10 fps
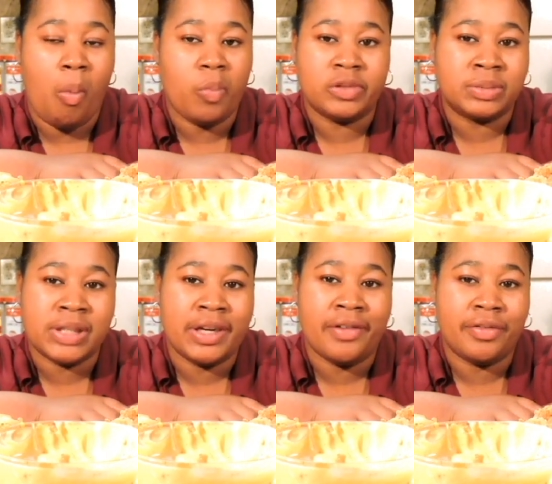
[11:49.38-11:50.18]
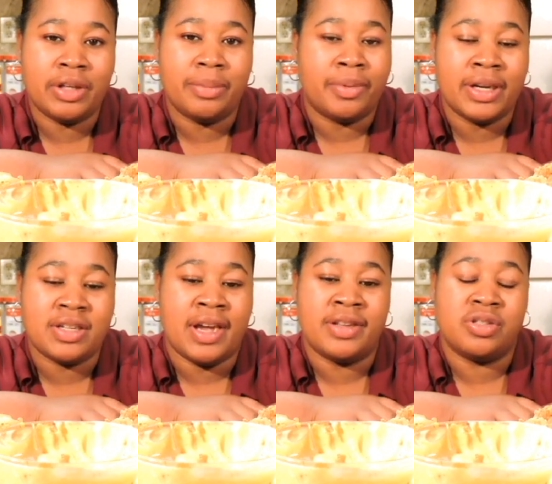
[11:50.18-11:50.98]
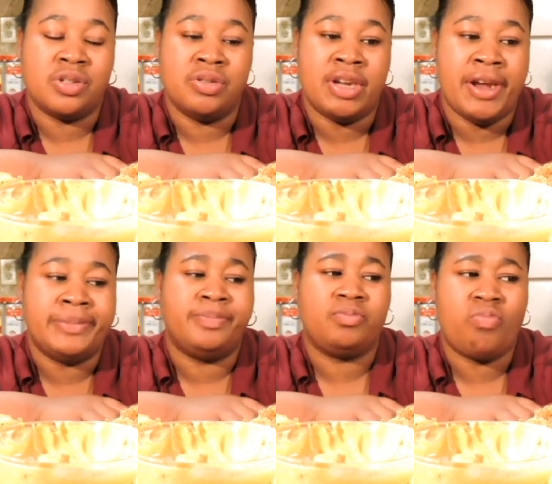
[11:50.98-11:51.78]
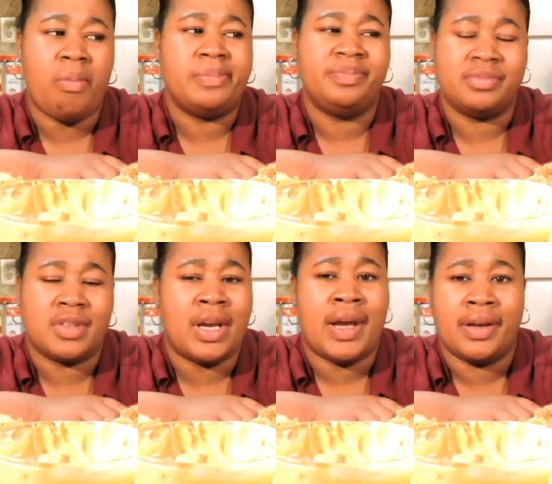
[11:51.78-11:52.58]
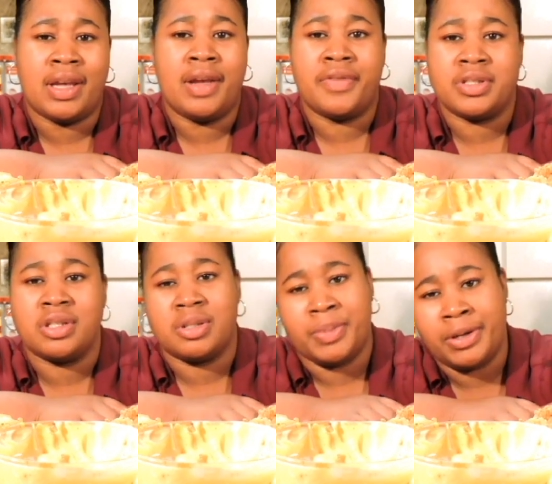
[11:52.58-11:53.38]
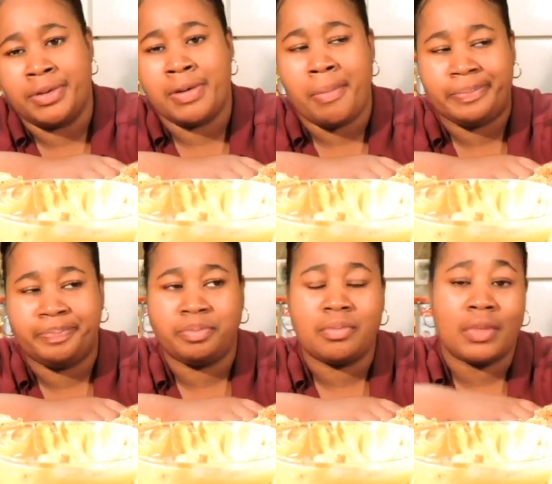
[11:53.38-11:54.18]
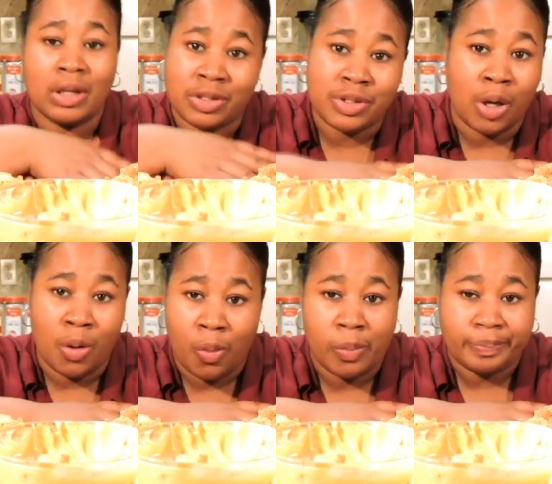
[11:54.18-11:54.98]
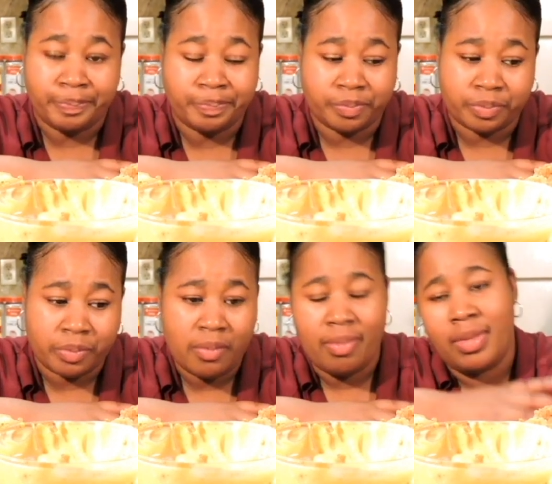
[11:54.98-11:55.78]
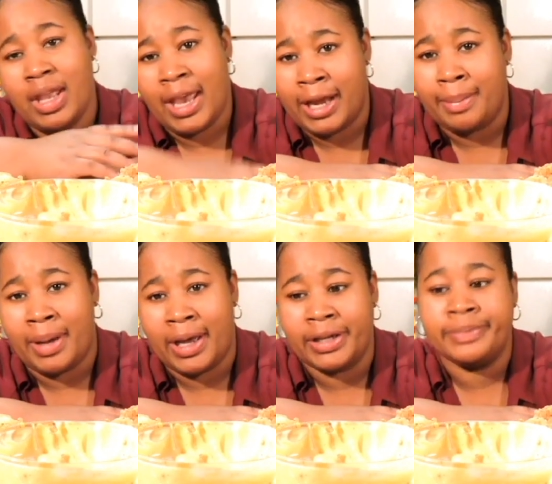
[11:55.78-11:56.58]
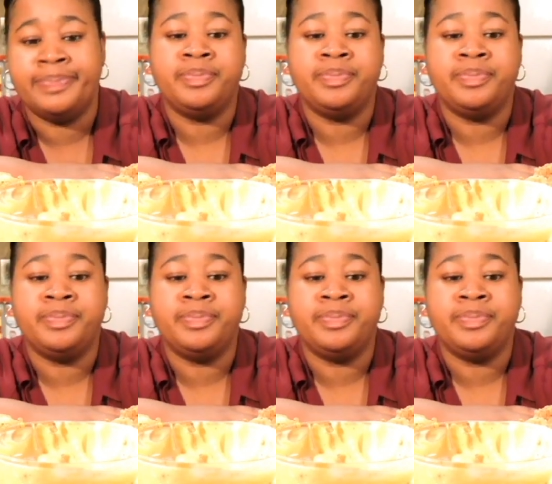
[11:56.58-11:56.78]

nobody ever really break down to you that God gave us a spirit, a soul, and a body.